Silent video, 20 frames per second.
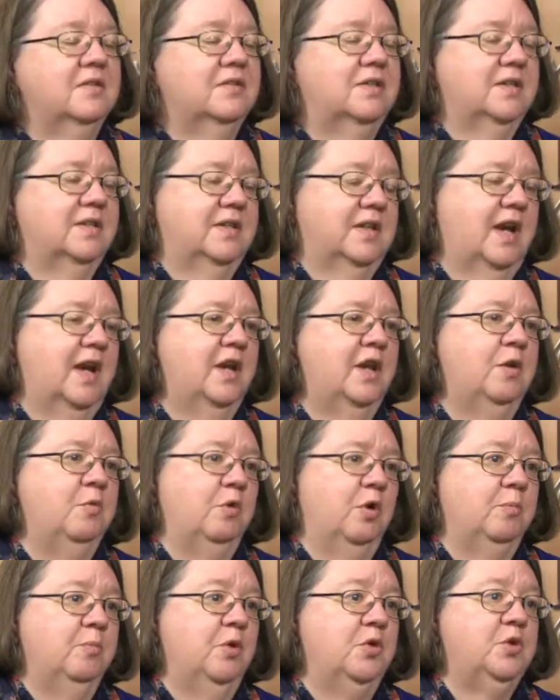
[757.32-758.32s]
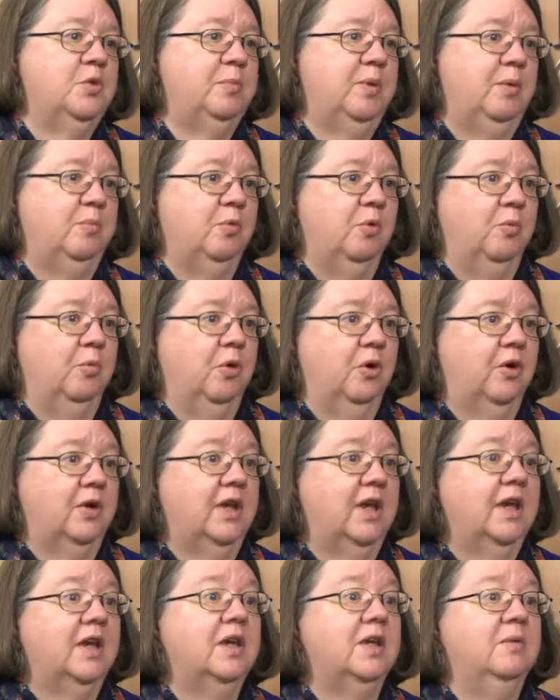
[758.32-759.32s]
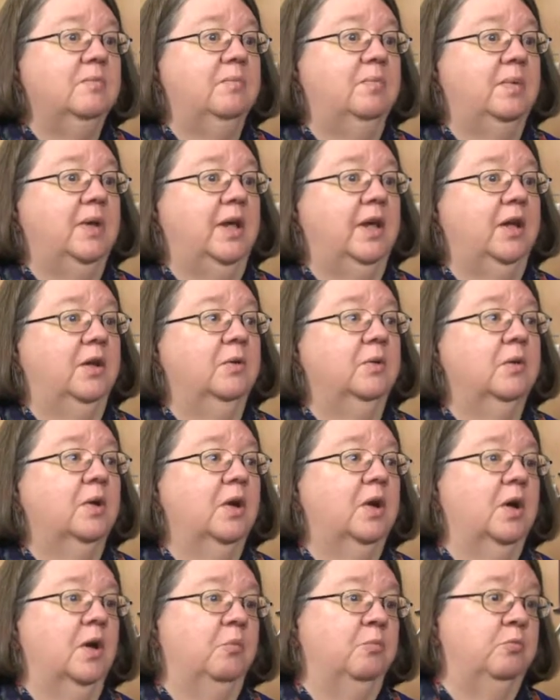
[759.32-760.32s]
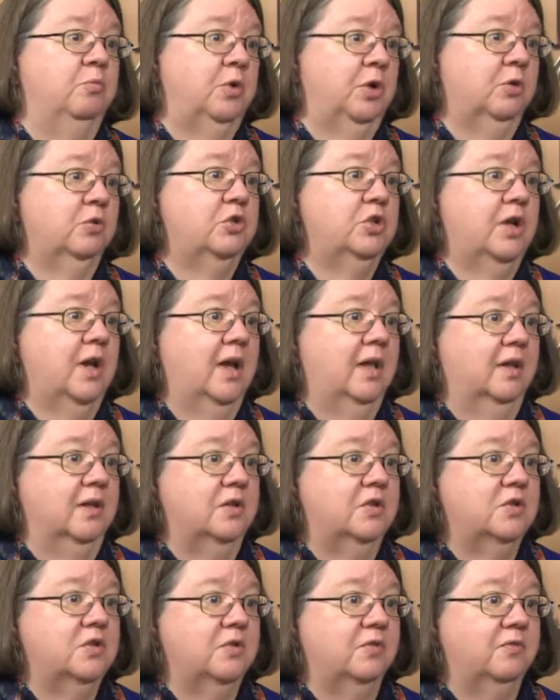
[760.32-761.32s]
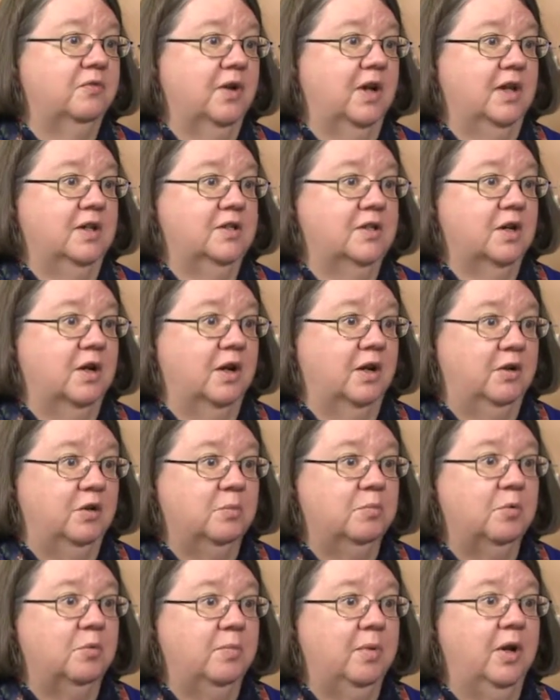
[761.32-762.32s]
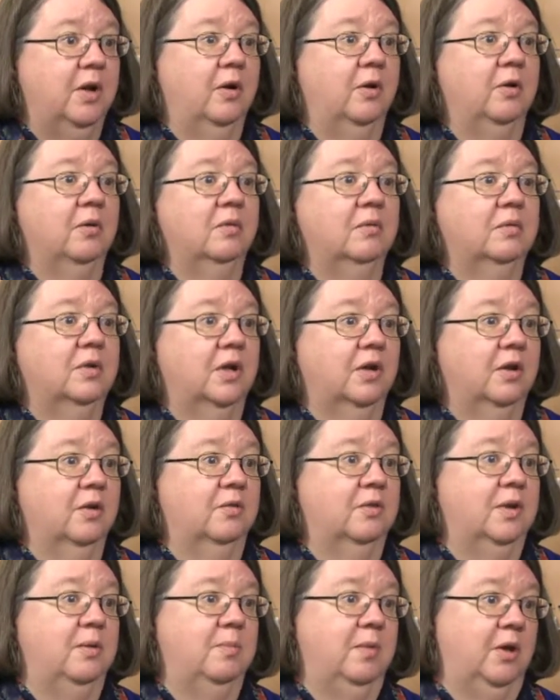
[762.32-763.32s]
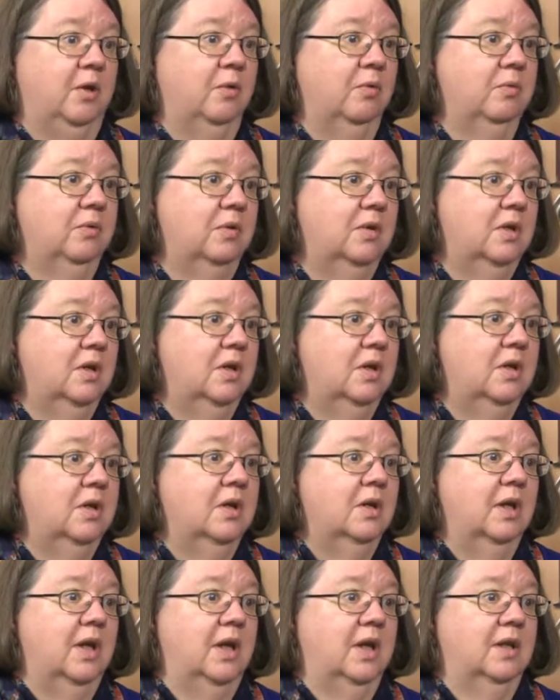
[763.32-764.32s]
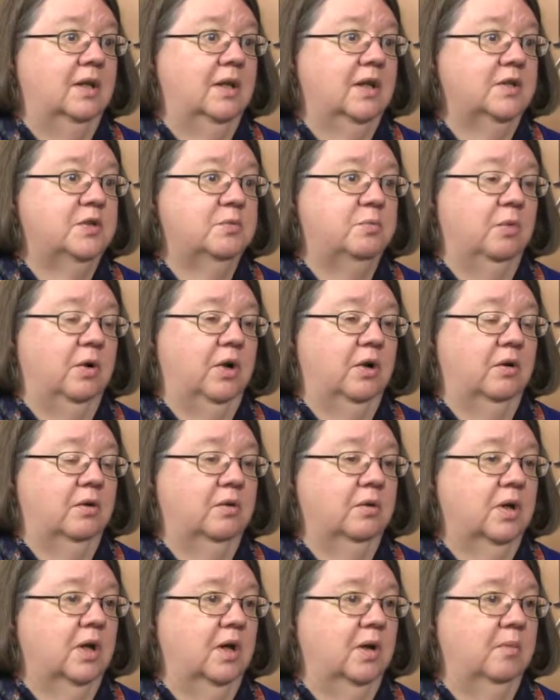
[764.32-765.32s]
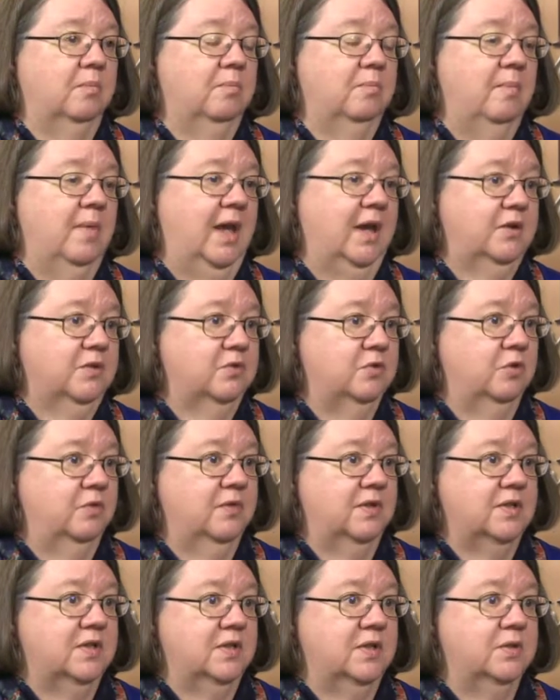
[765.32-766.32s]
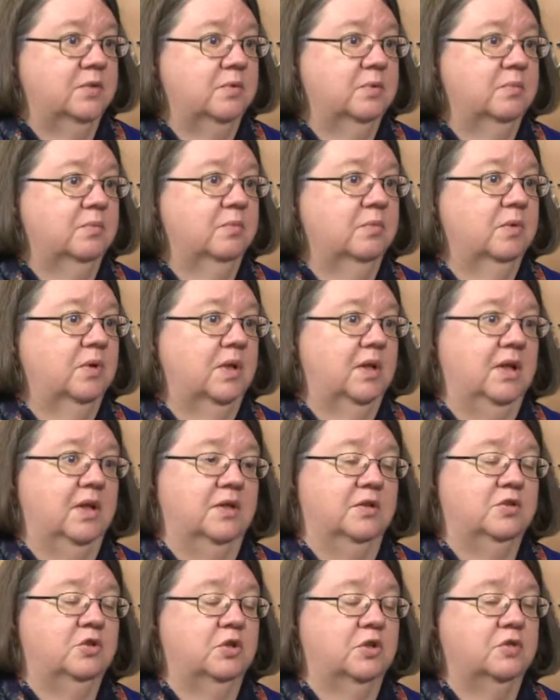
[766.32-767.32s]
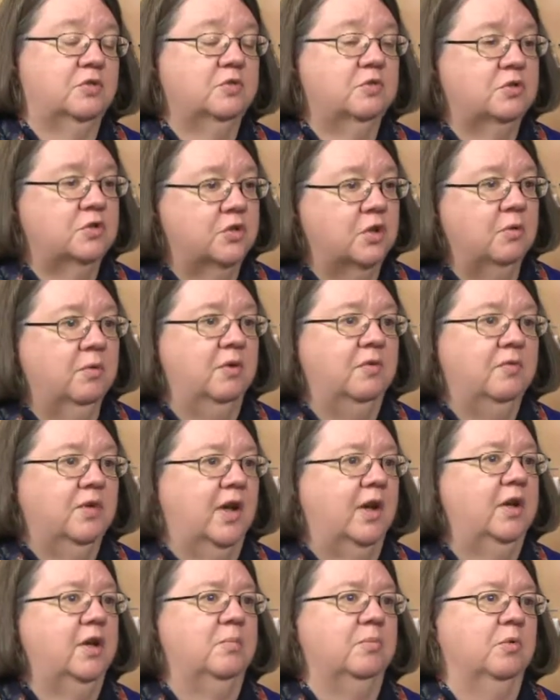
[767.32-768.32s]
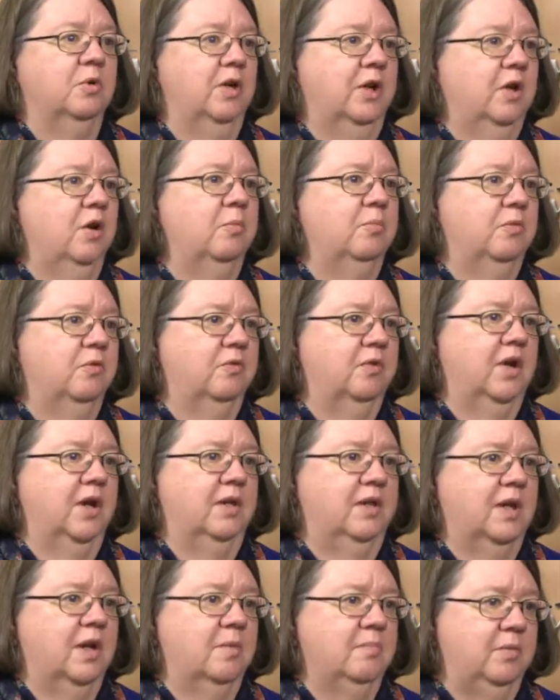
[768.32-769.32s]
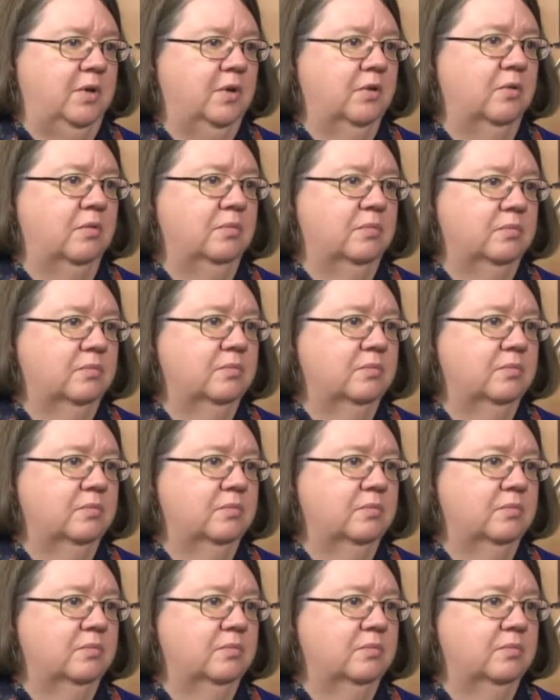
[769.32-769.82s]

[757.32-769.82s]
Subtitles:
society where most people work. It can be a real challenge to find time to prepare a healthy meal. And that's where MAC Services is just so invaluable to help provide that meal.